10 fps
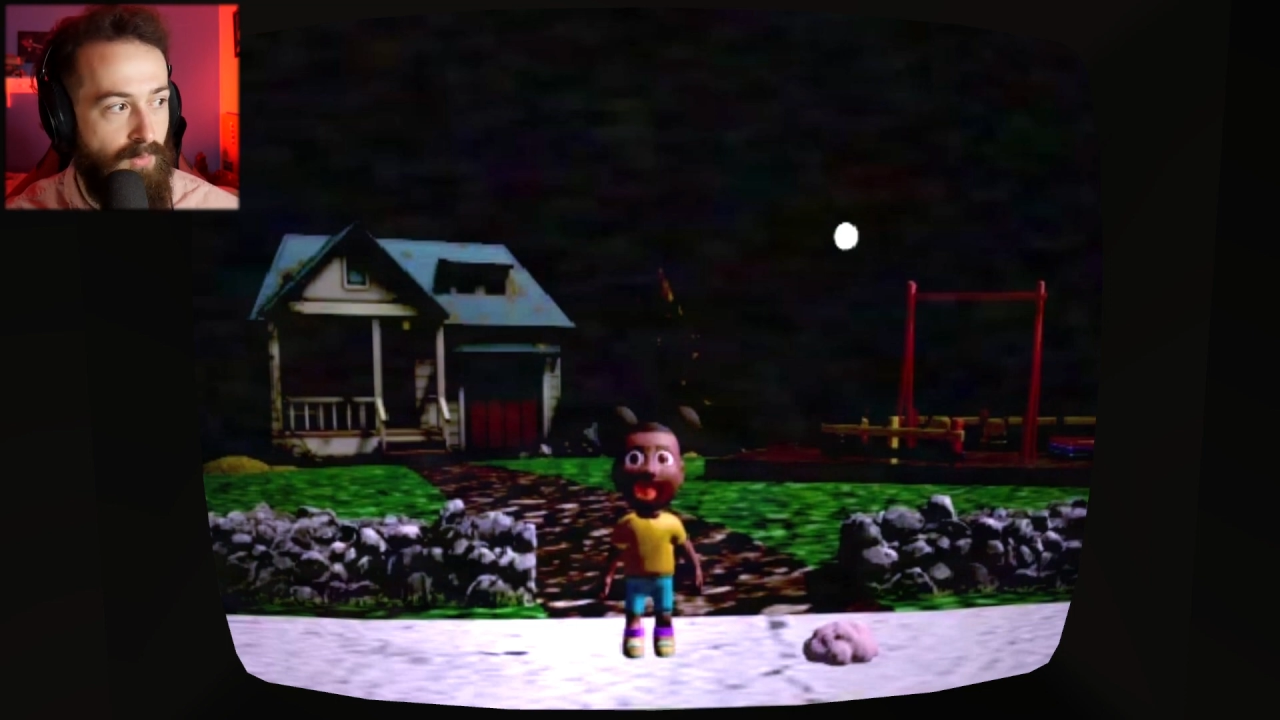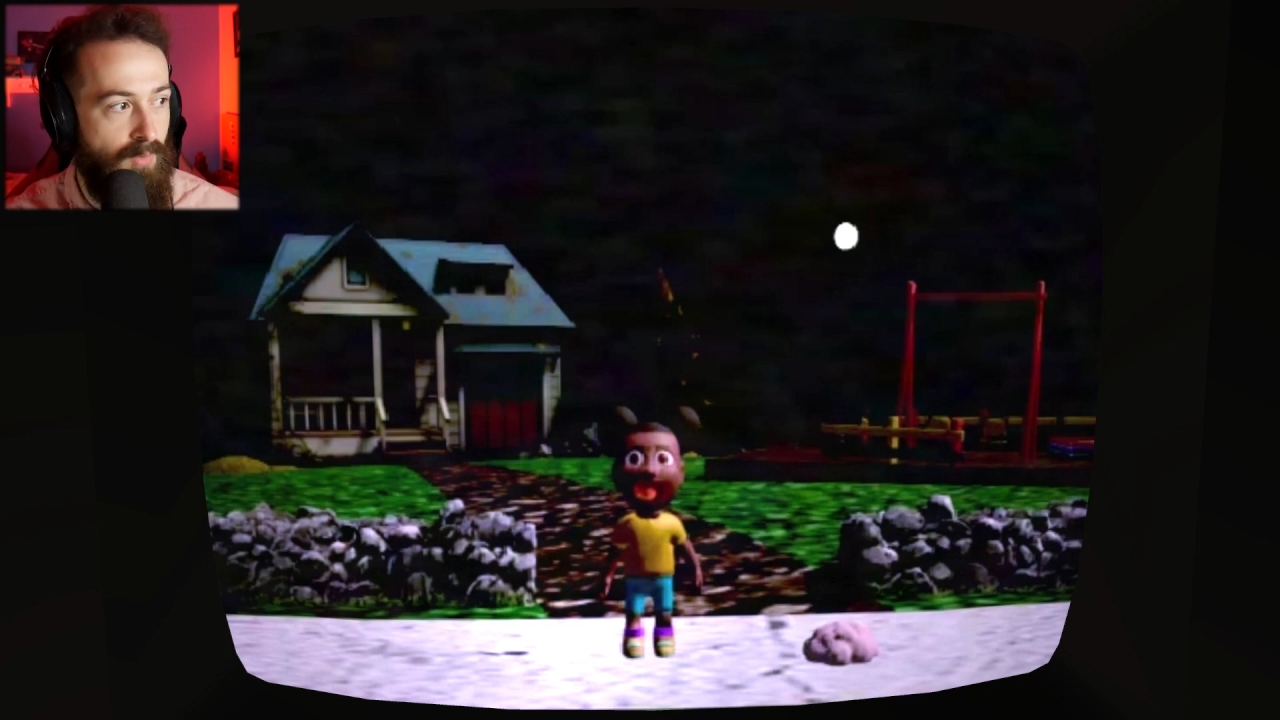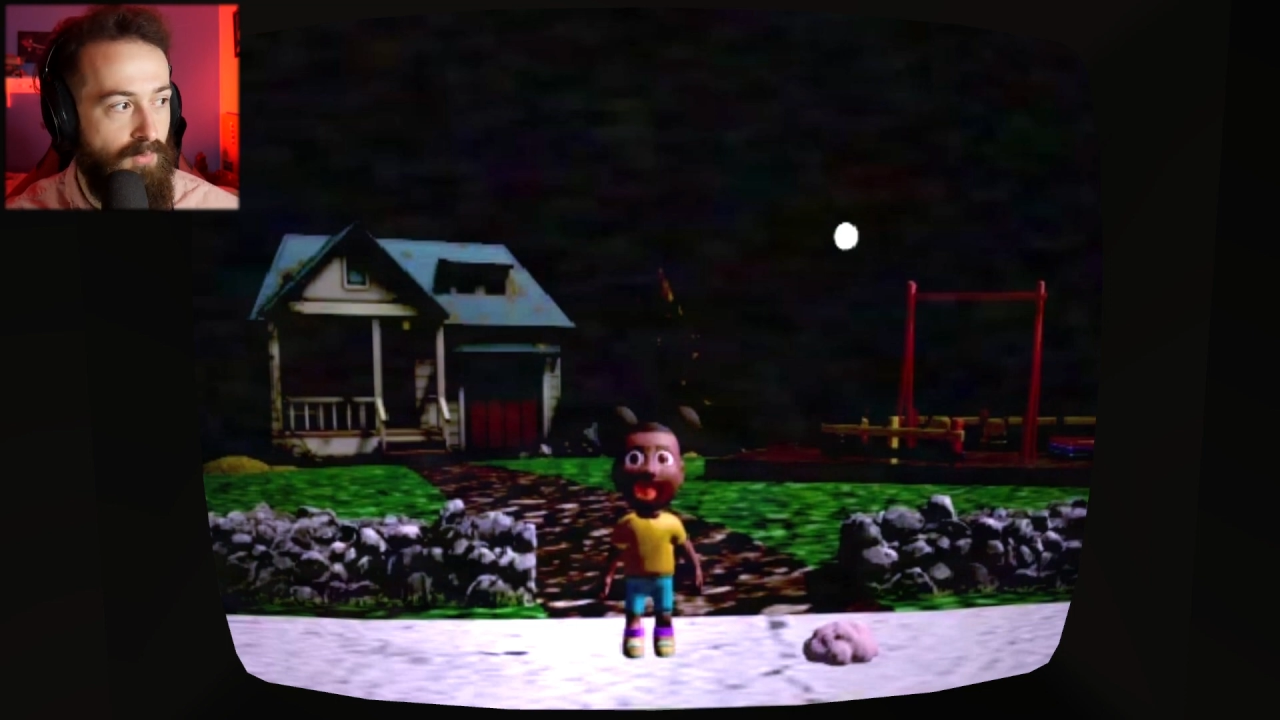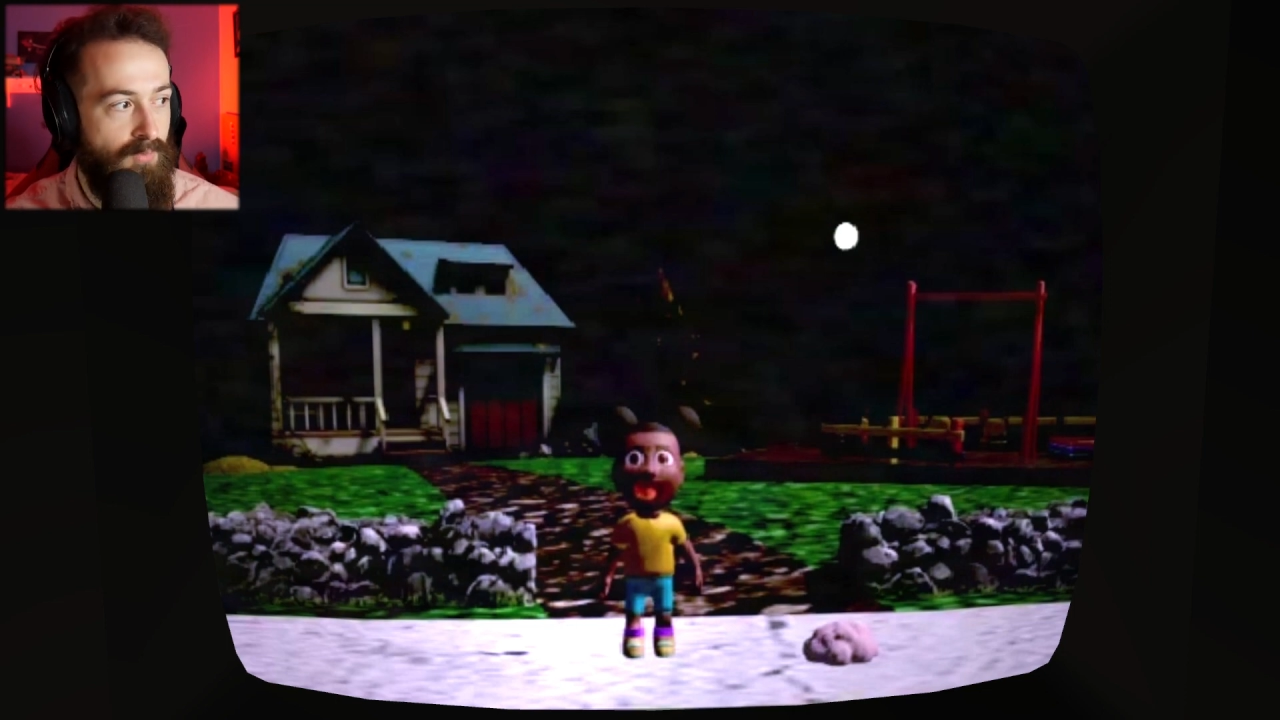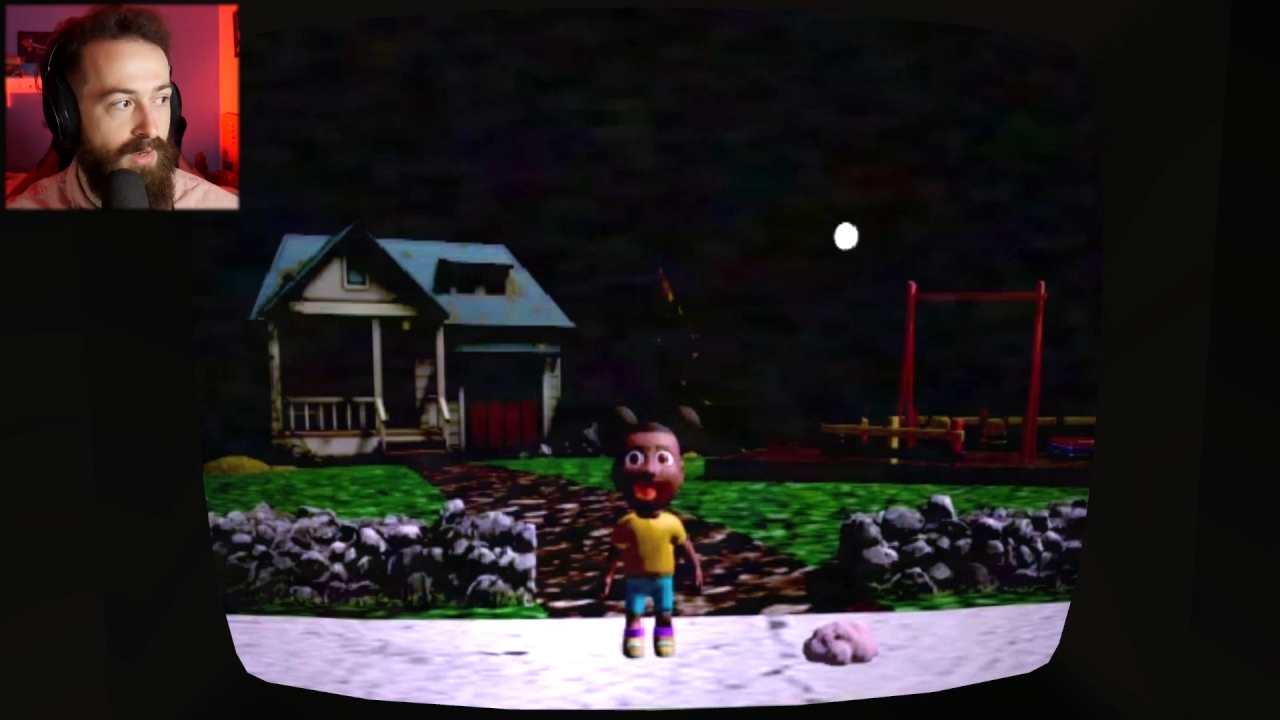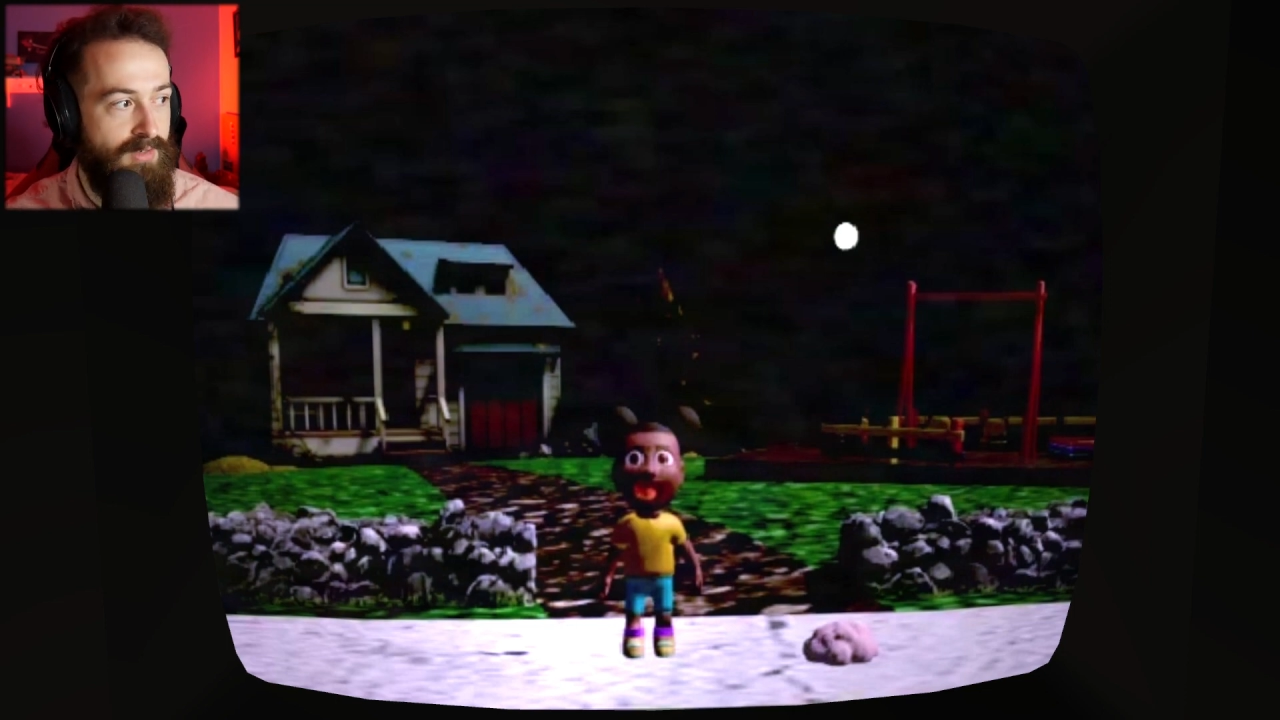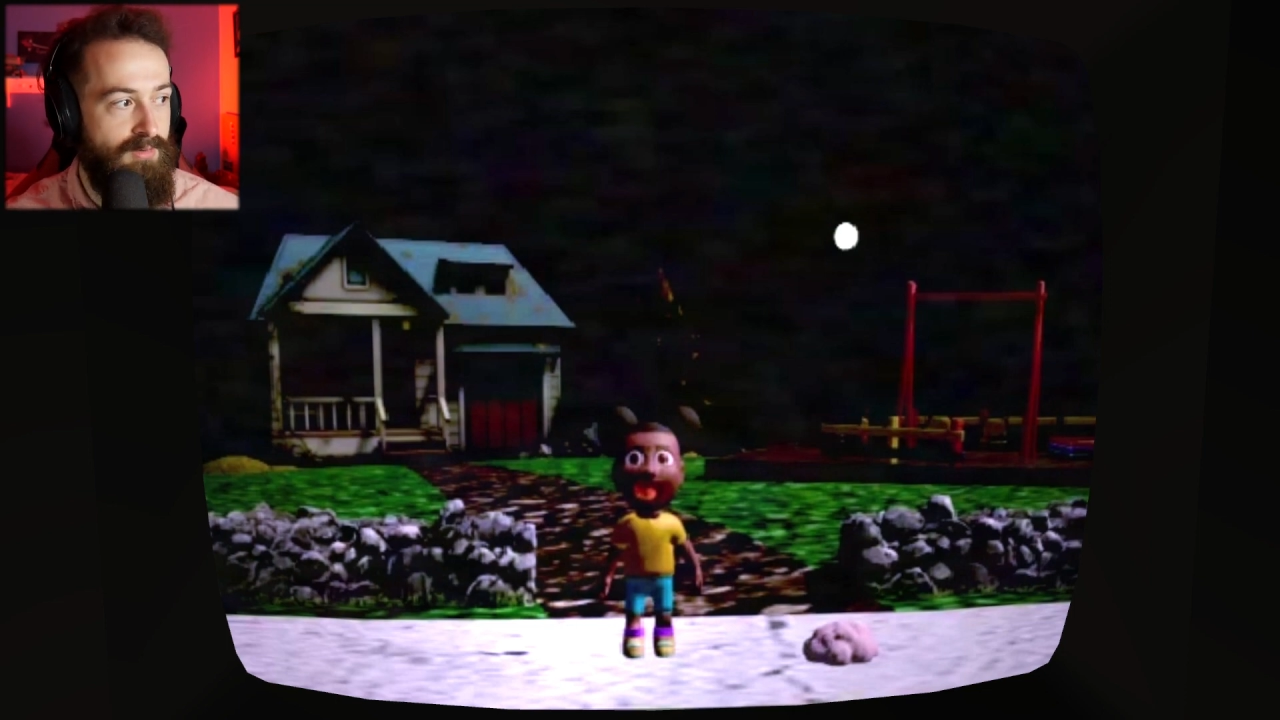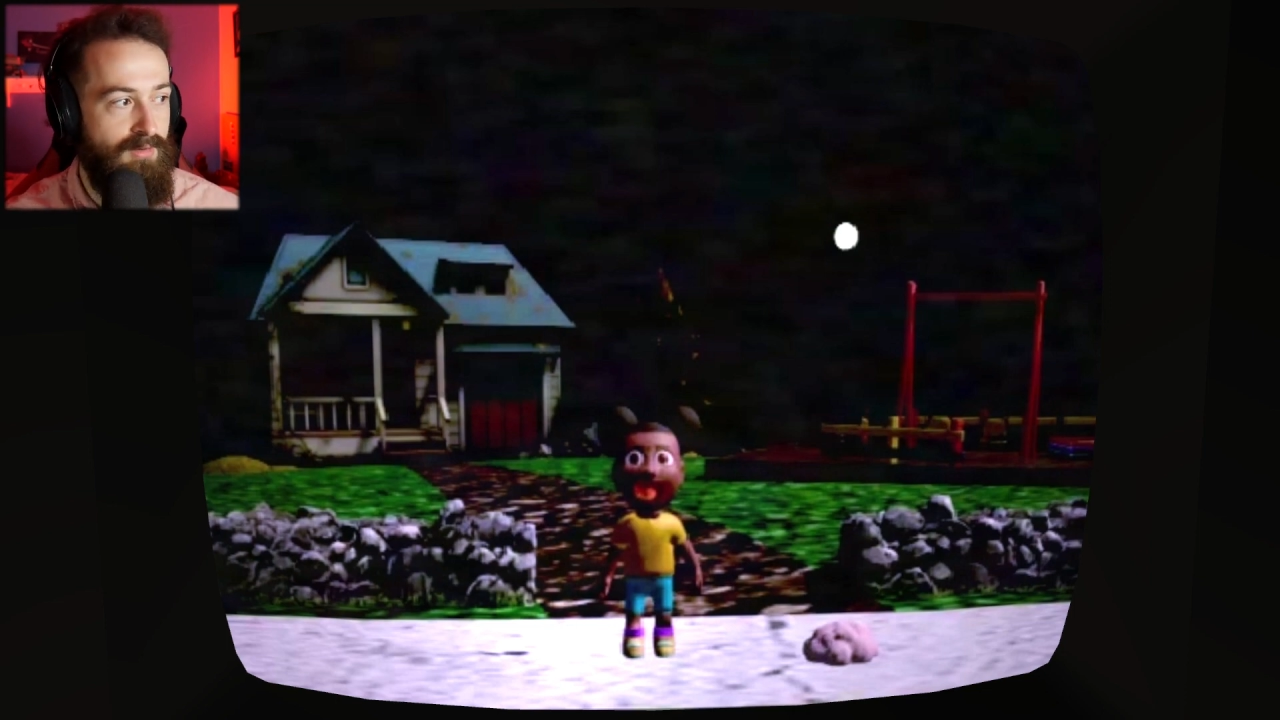whoa. Wait.